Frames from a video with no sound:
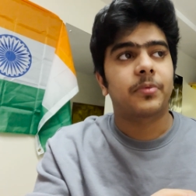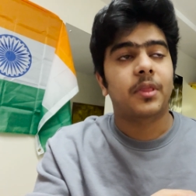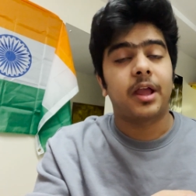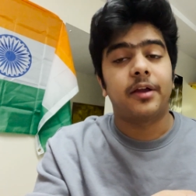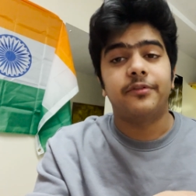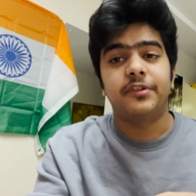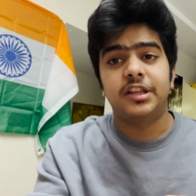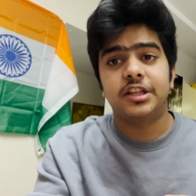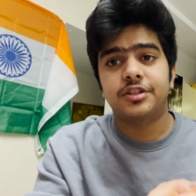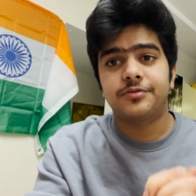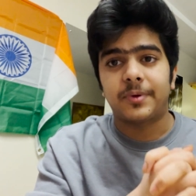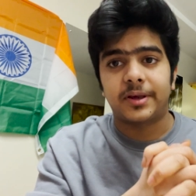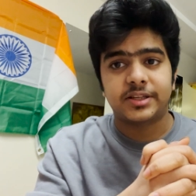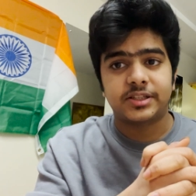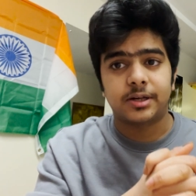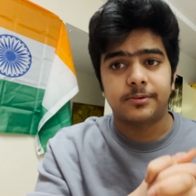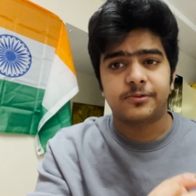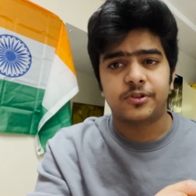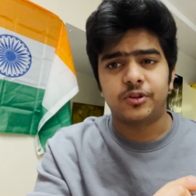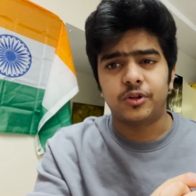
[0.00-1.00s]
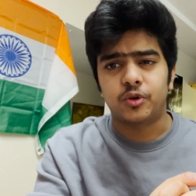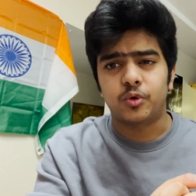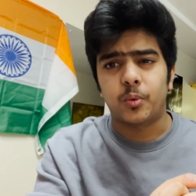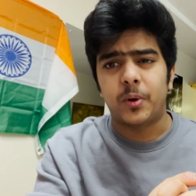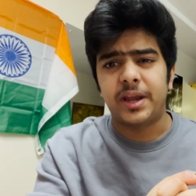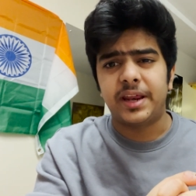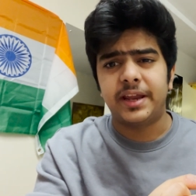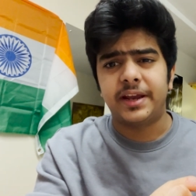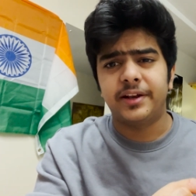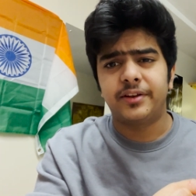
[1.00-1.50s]
I finished my exams on the
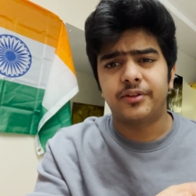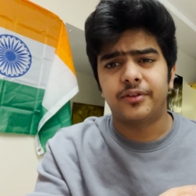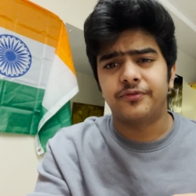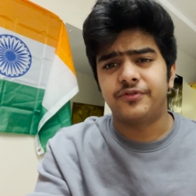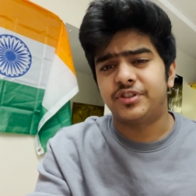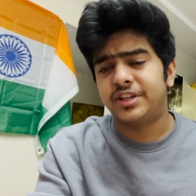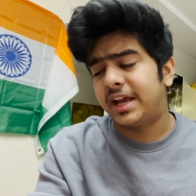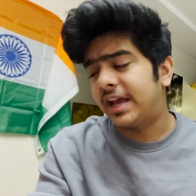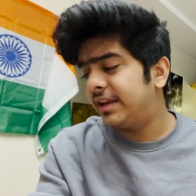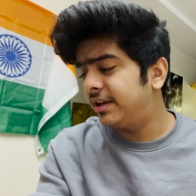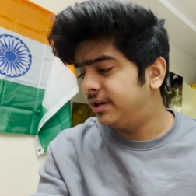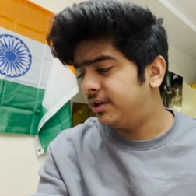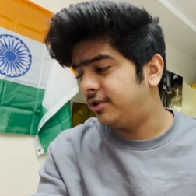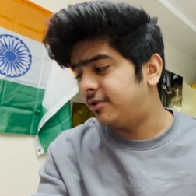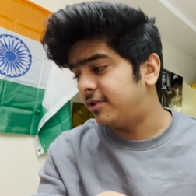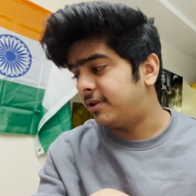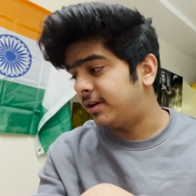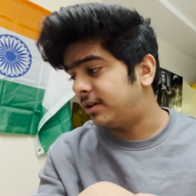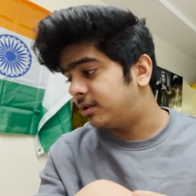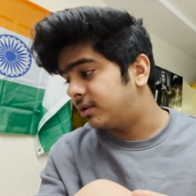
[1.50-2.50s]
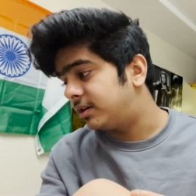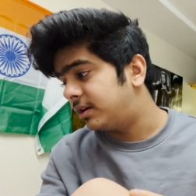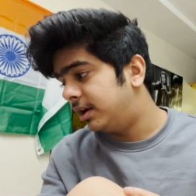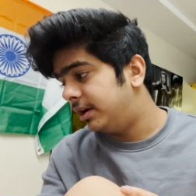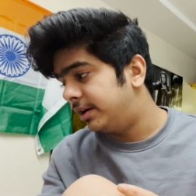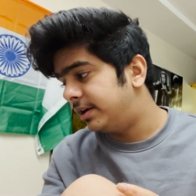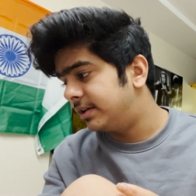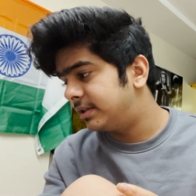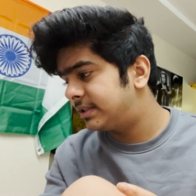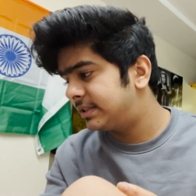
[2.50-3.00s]
28th of Jan, and today the
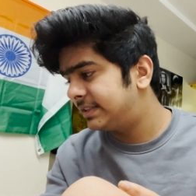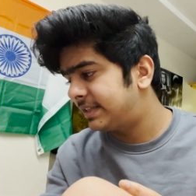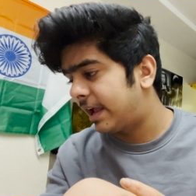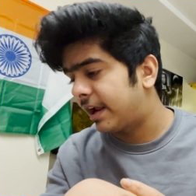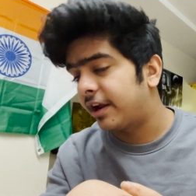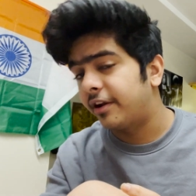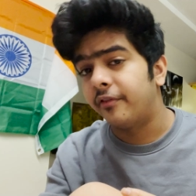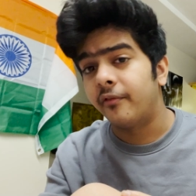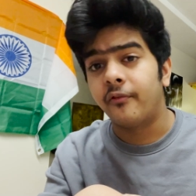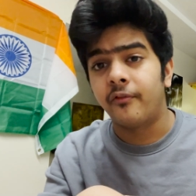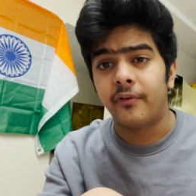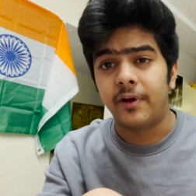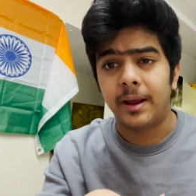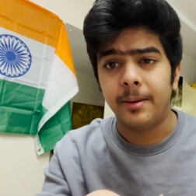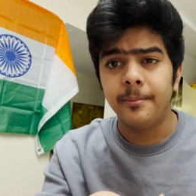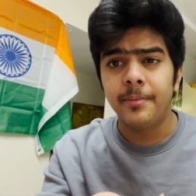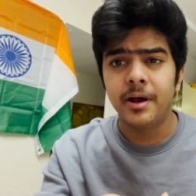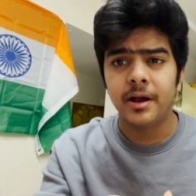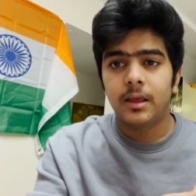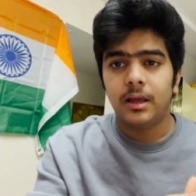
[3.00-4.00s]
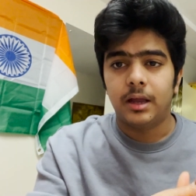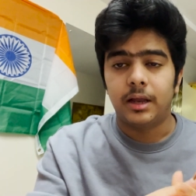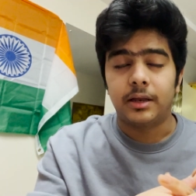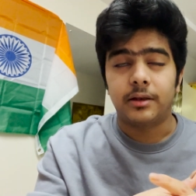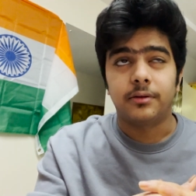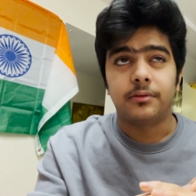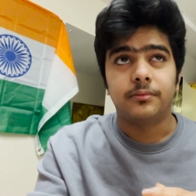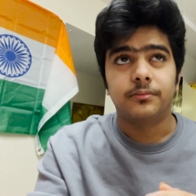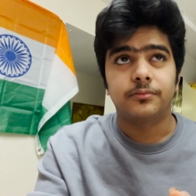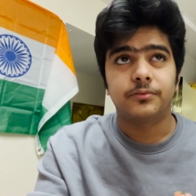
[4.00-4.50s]
date is 2nd Feb.
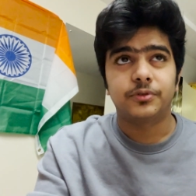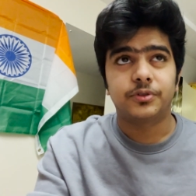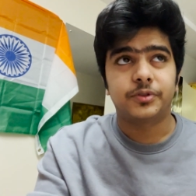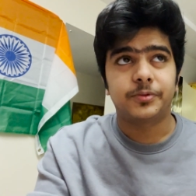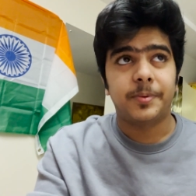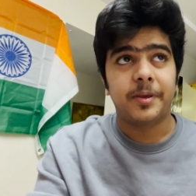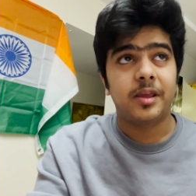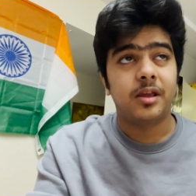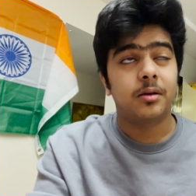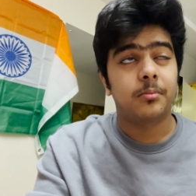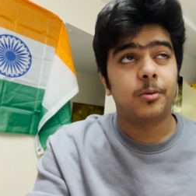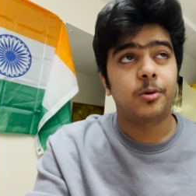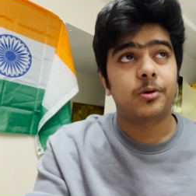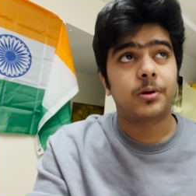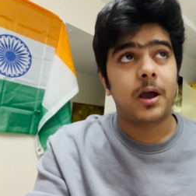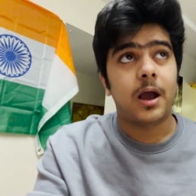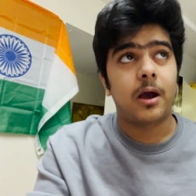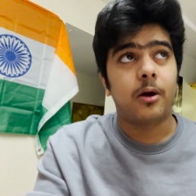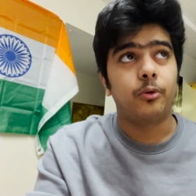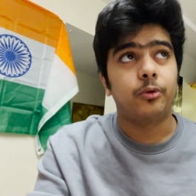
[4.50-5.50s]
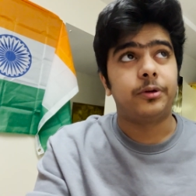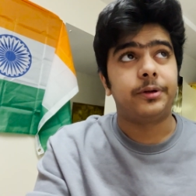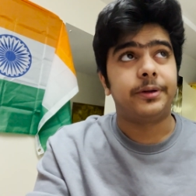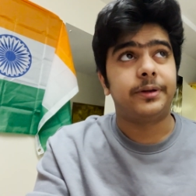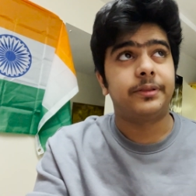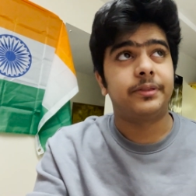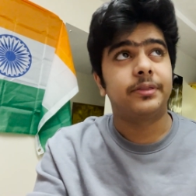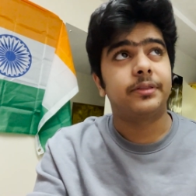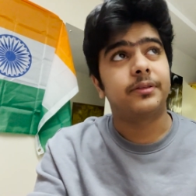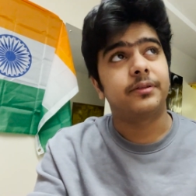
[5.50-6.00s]
And speaking about how
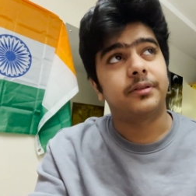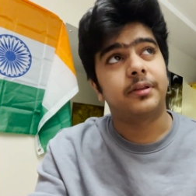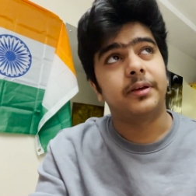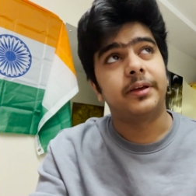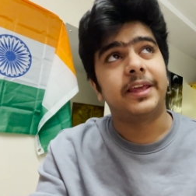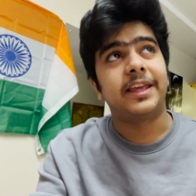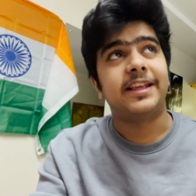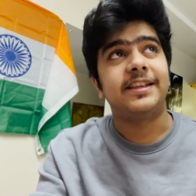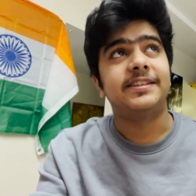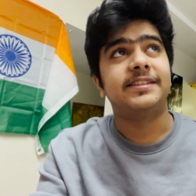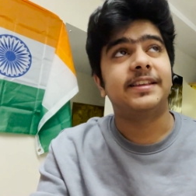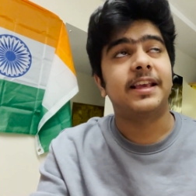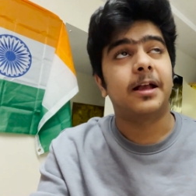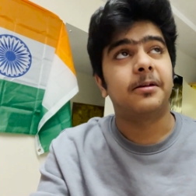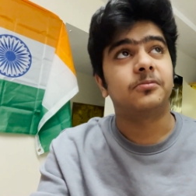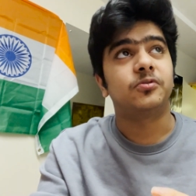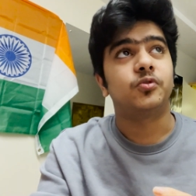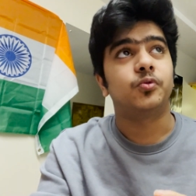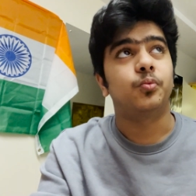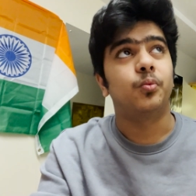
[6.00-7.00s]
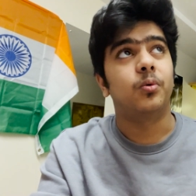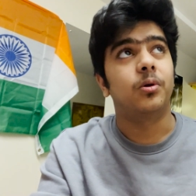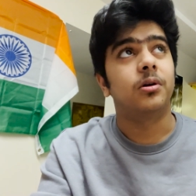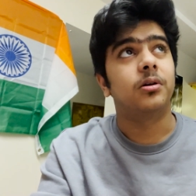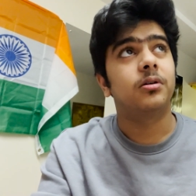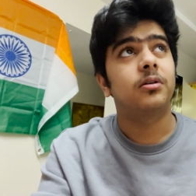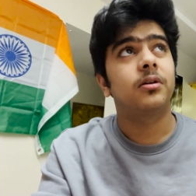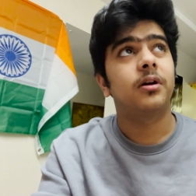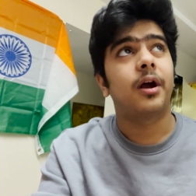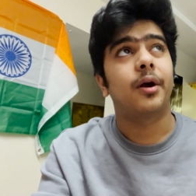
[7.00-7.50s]
the exams
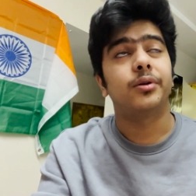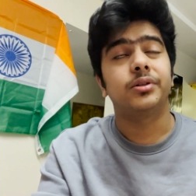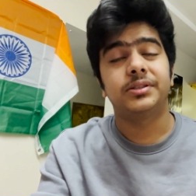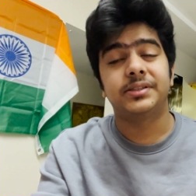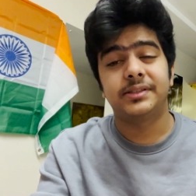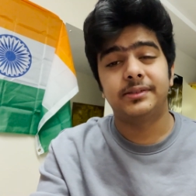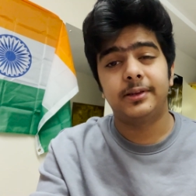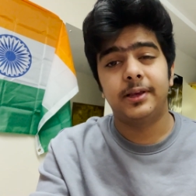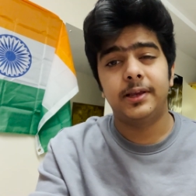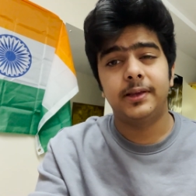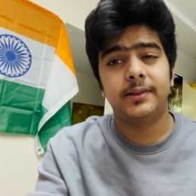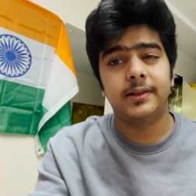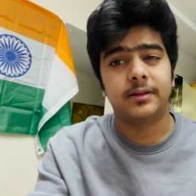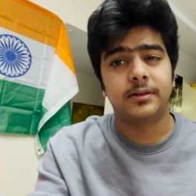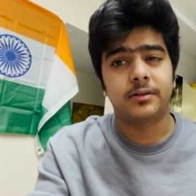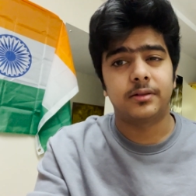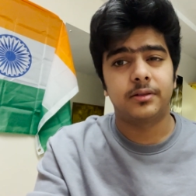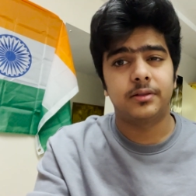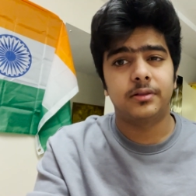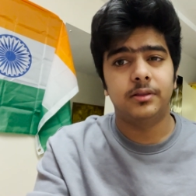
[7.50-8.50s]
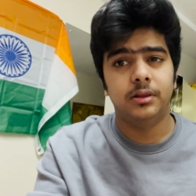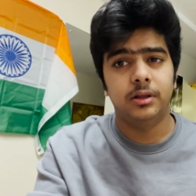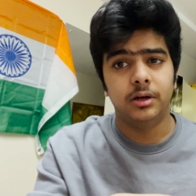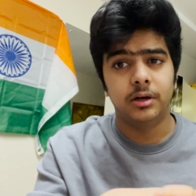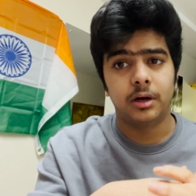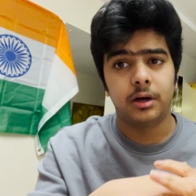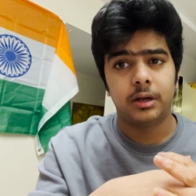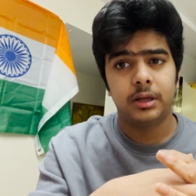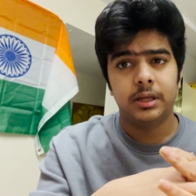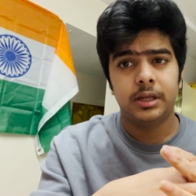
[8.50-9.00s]
were, I would say that
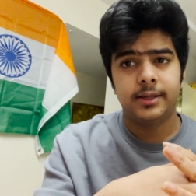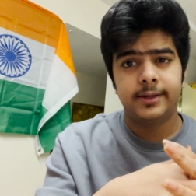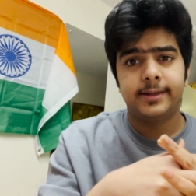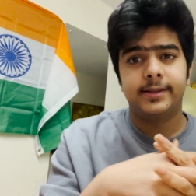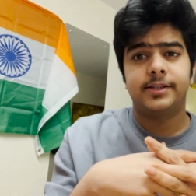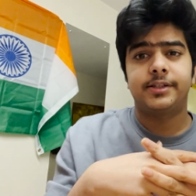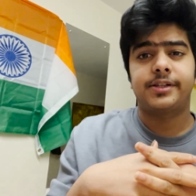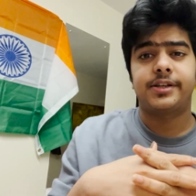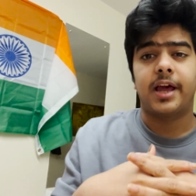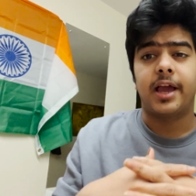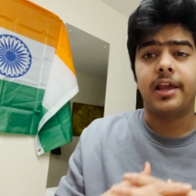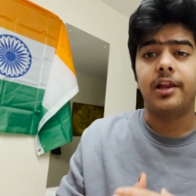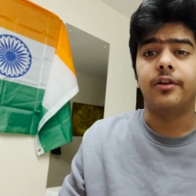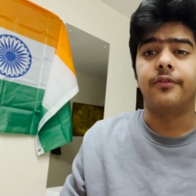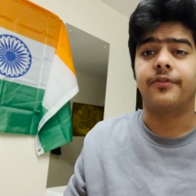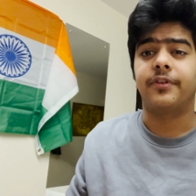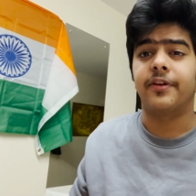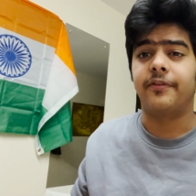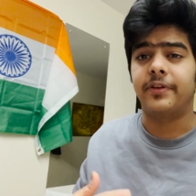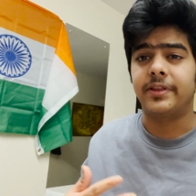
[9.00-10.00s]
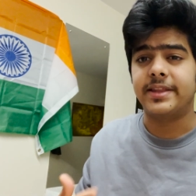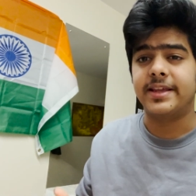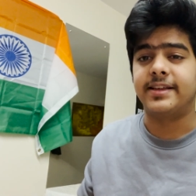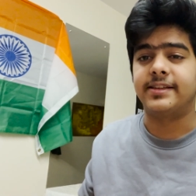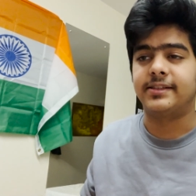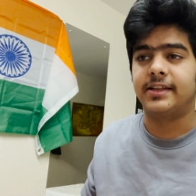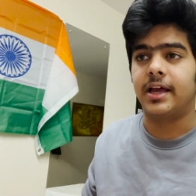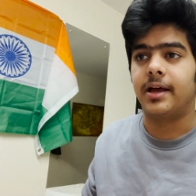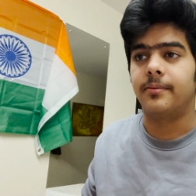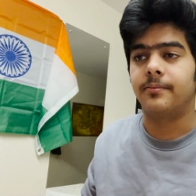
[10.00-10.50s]
the style of giving the
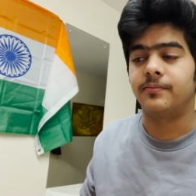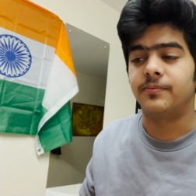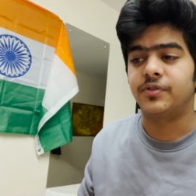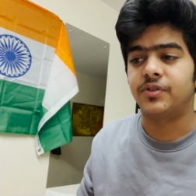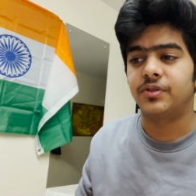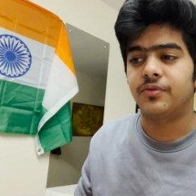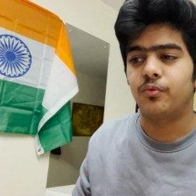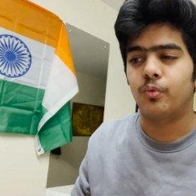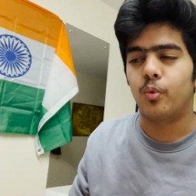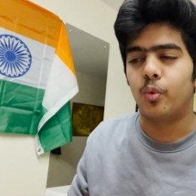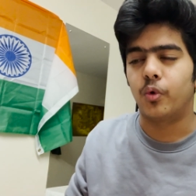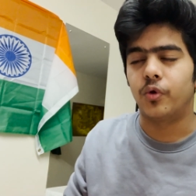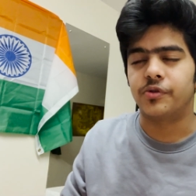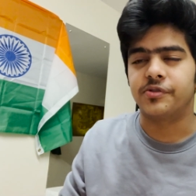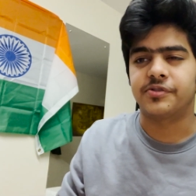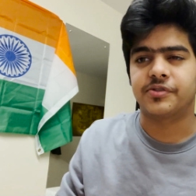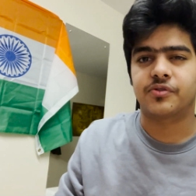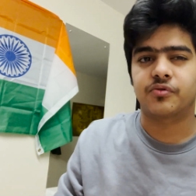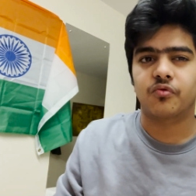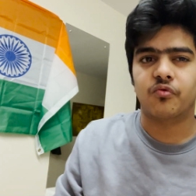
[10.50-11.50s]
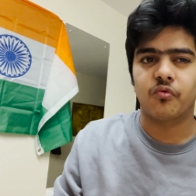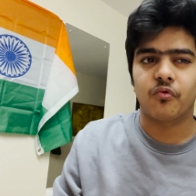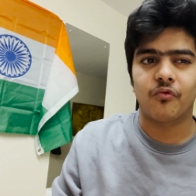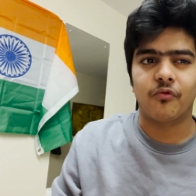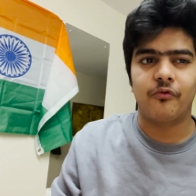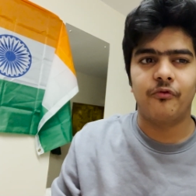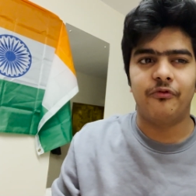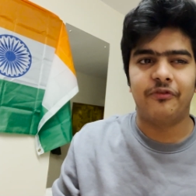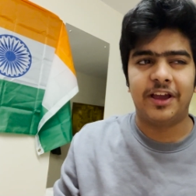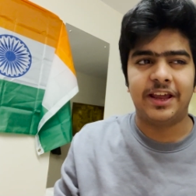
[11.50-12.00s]
exams was
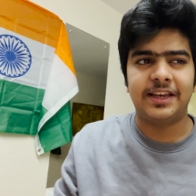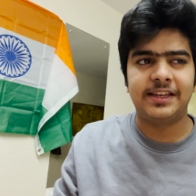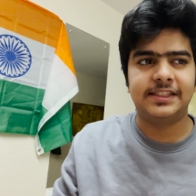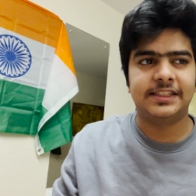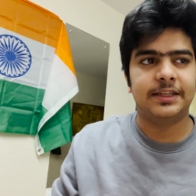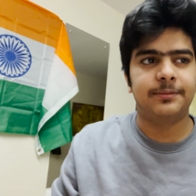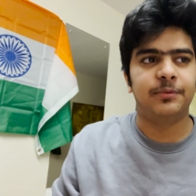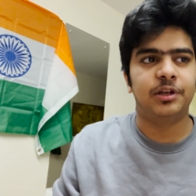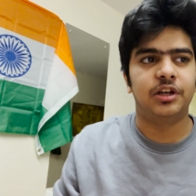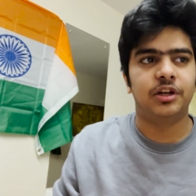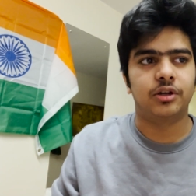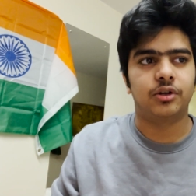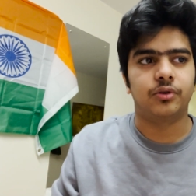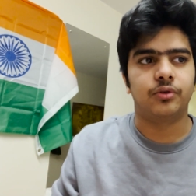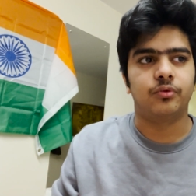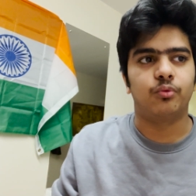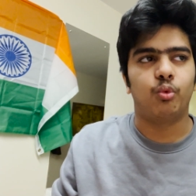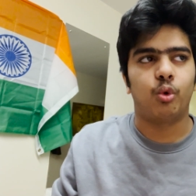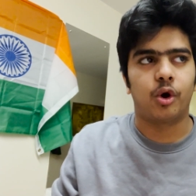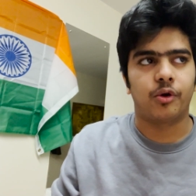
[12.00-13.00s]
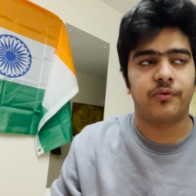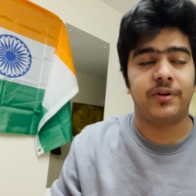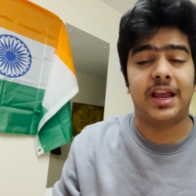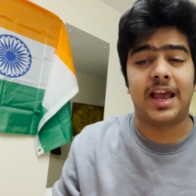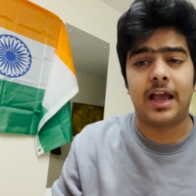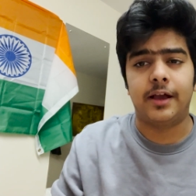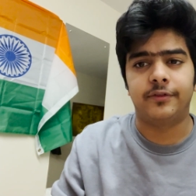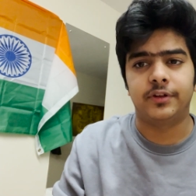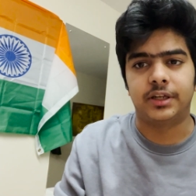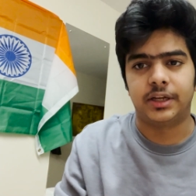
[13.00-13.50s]
very similar to what we
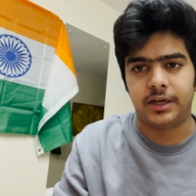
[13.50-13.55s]
have in